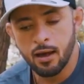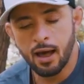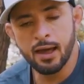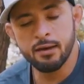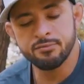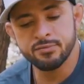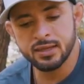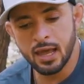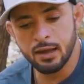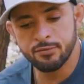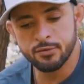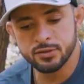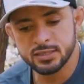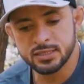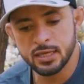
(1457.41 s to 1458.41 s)
I have
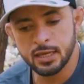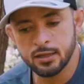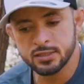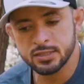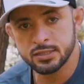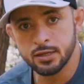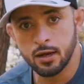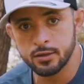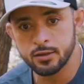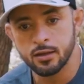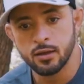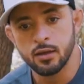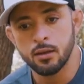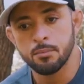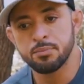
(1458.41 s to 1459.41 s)
never seen a stud
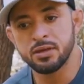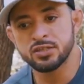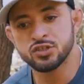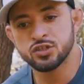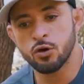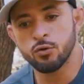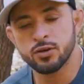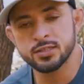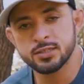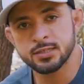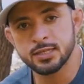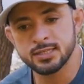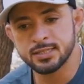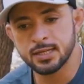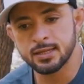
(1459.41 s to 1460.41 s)
be so
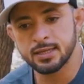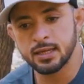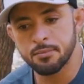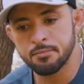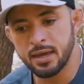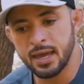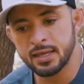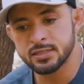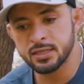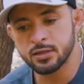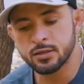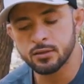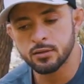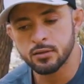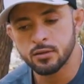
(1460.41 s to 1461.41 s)
consistently amazing